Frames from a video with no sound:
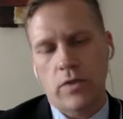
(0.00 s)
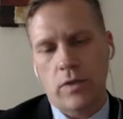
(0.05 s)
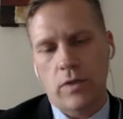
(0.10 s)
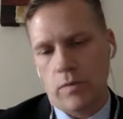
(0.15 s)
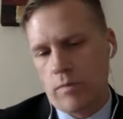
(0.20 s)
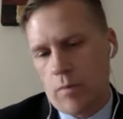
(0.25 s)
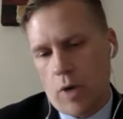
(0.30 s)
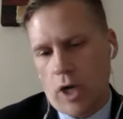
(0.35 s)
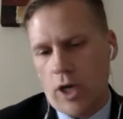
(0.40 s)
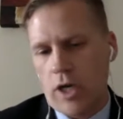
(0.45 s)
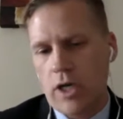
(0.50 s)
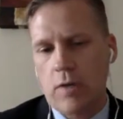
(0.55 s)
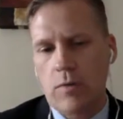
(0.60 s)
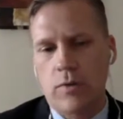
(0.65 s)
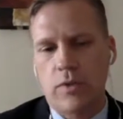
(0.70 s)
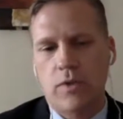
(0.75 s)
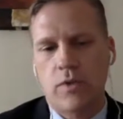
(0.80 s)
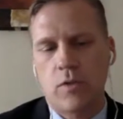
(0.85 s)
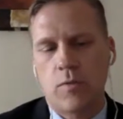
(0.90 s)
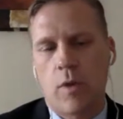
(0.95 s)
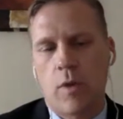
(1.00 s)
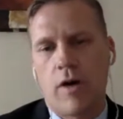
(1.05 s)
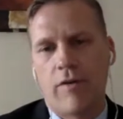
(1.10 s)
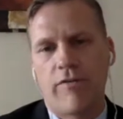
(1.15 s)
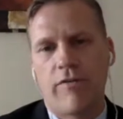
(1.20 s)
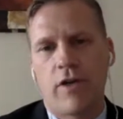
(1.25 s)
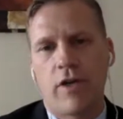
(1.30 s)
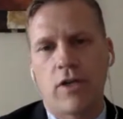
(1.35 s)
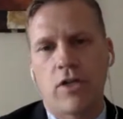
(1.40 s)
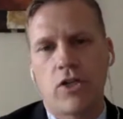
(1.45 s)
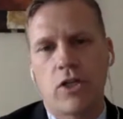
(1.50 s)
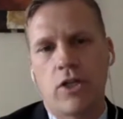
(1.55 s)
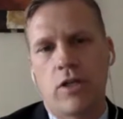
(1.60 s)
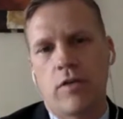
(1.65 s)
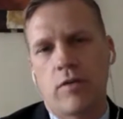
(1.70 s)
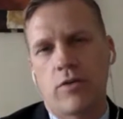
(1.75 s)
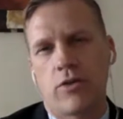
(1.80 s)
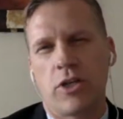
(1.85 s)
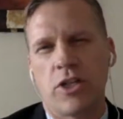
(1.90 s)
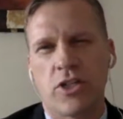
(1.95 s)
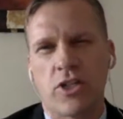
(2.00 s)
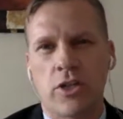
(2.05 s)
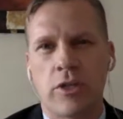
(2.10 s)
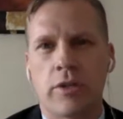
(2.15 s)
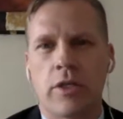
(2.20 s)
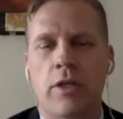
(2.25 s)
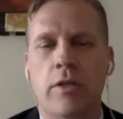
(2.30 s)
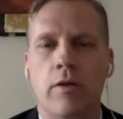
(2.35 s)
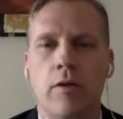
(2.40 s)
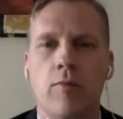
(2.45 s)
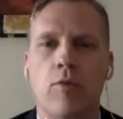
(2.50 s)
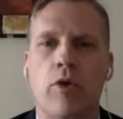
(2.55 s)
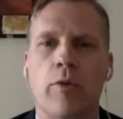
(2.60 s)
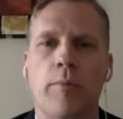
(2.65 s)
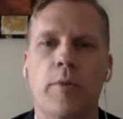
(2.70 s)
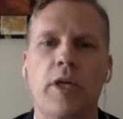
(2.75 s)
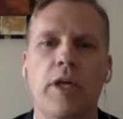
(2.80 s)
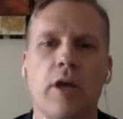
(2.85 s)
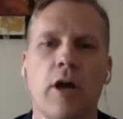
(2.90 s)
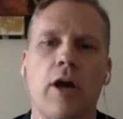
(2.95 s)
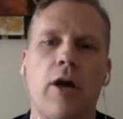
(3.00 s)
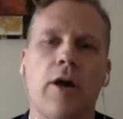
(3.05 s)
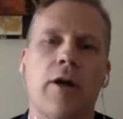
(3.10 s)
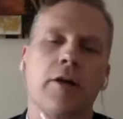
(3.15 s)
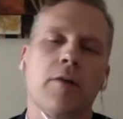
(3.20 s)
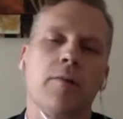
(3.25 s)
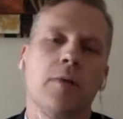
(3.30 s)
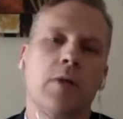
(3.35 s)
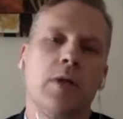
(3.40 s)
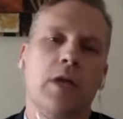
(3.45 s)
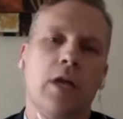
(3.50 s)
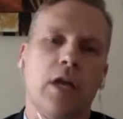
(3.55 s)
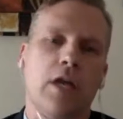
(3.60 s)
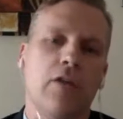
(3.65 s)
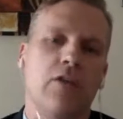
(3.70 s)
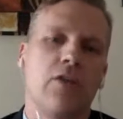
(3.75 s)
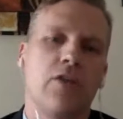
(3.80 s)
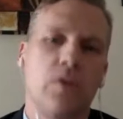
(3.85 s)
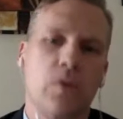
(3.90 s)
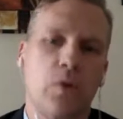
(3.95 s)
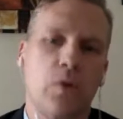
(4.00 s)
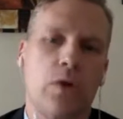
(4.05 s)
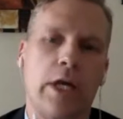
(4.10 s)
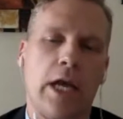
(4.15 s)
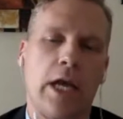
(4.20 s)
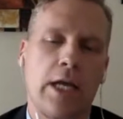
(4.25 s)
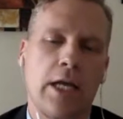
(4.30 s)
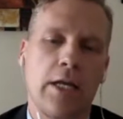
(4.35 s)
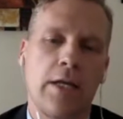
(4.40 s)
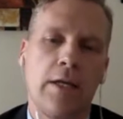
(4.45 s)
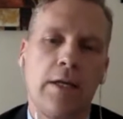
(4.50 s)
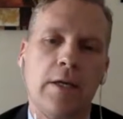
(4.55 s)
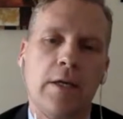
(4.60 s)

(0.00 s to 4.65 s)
marketing was a small function, traditionally a little more PR and communications oriented.